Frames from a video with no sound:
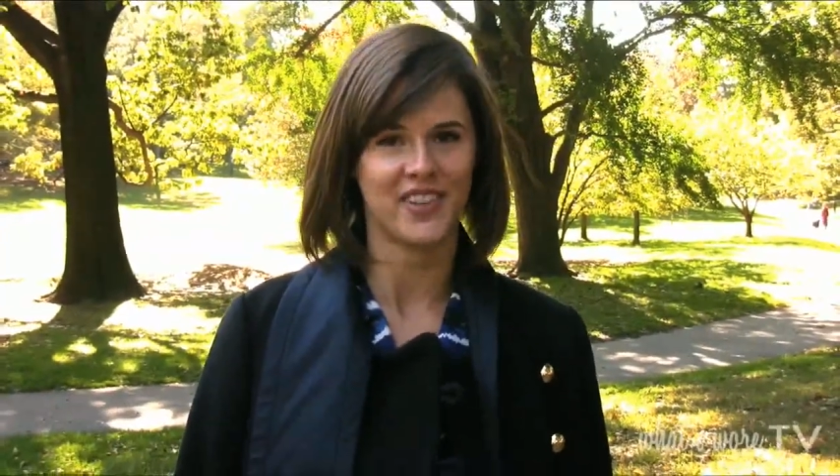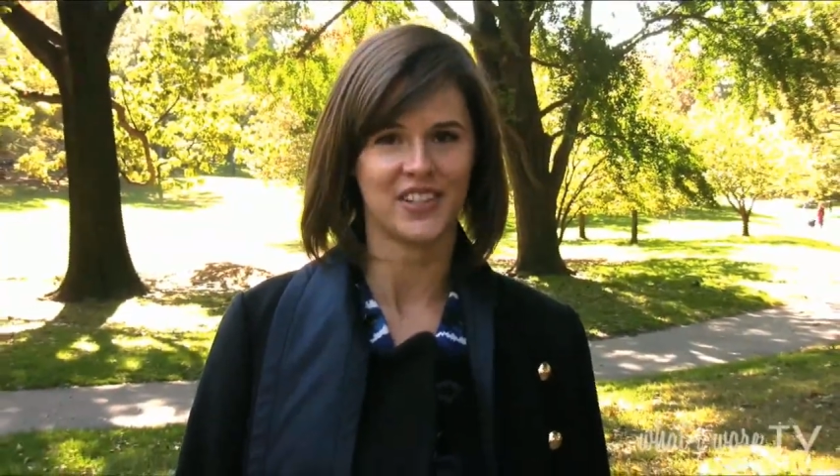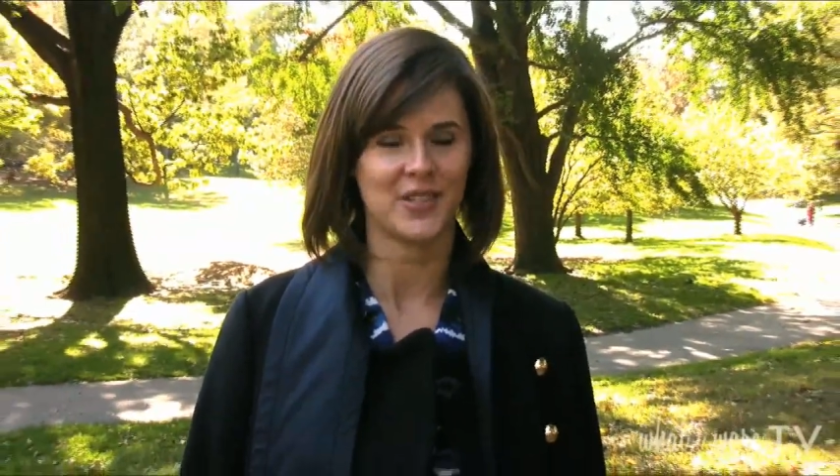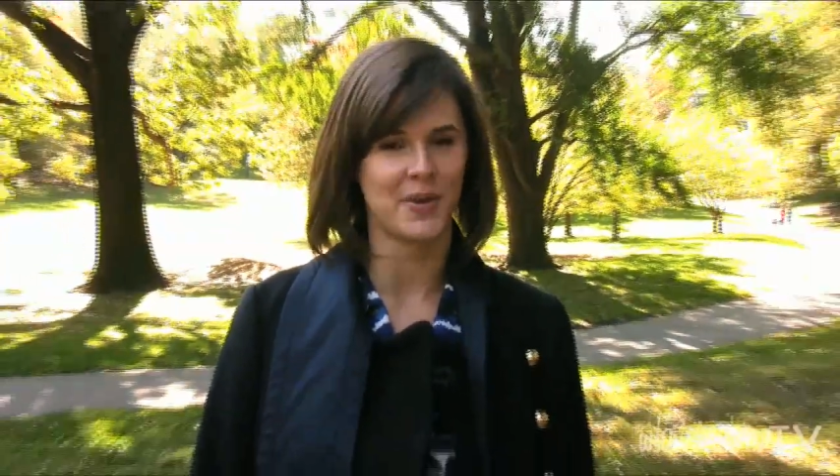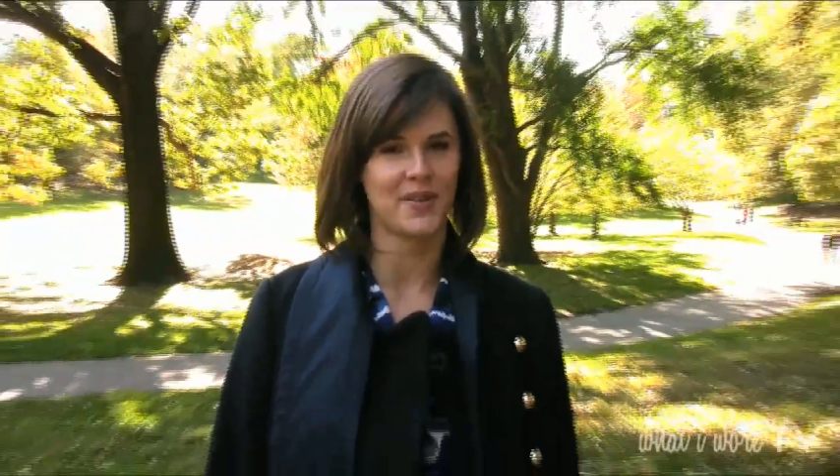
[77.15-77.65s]

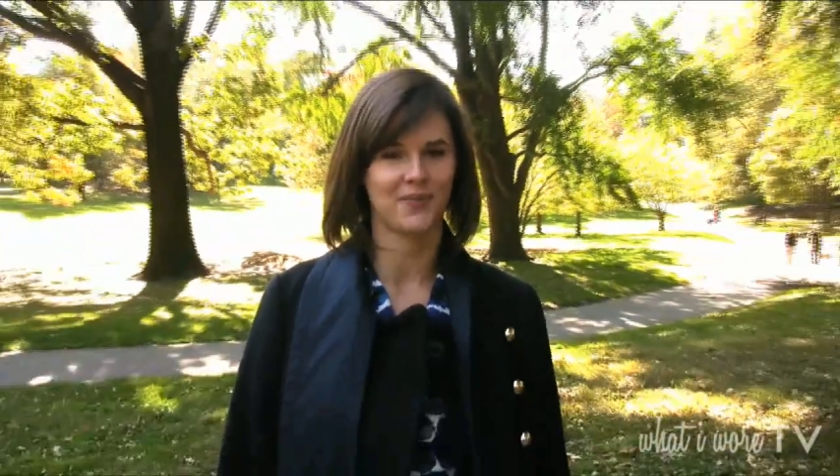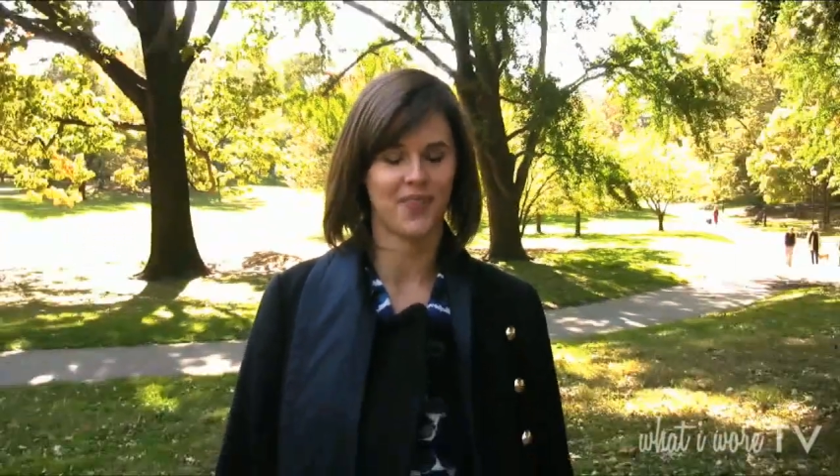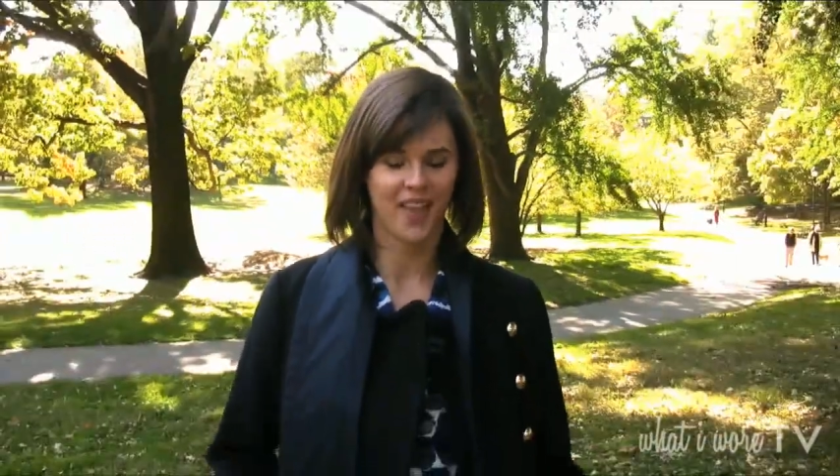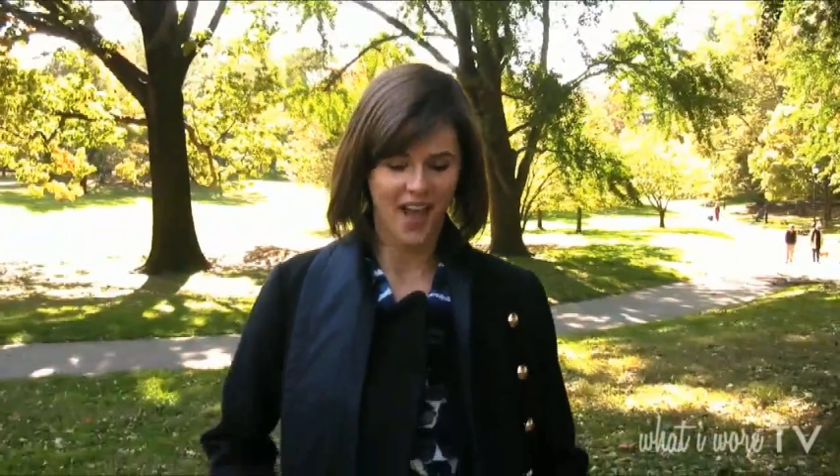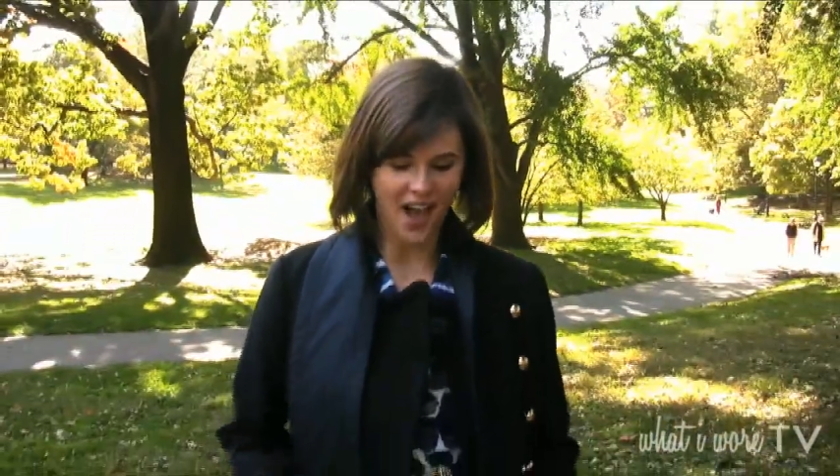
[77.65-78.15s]
feel to
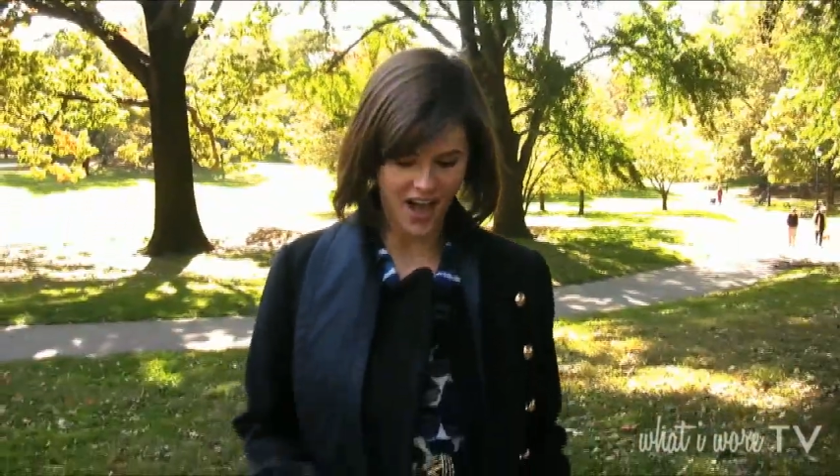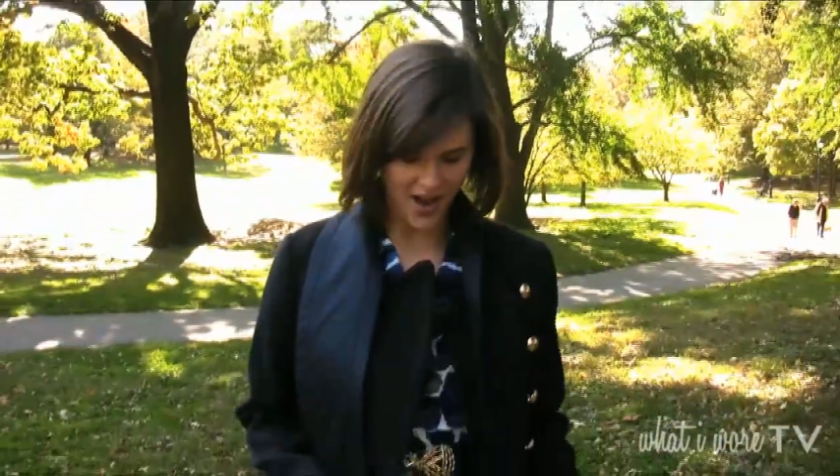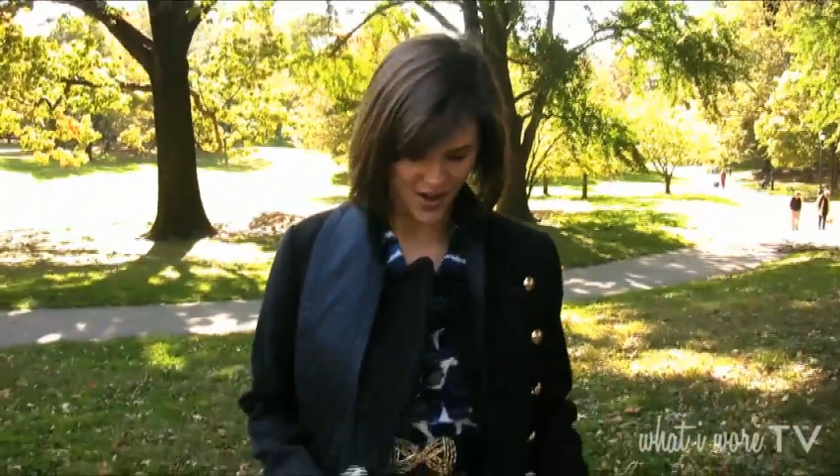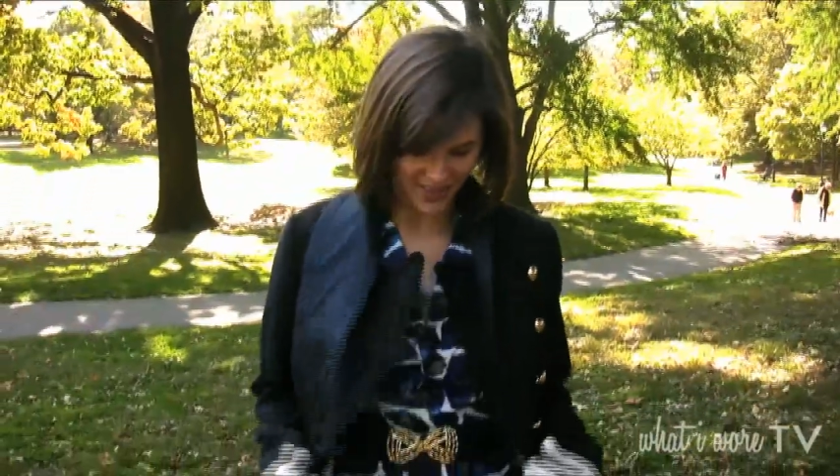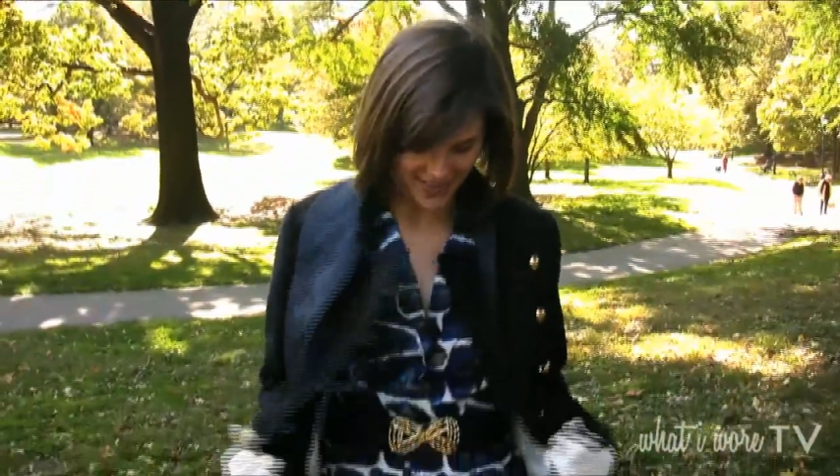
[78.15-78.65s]
it.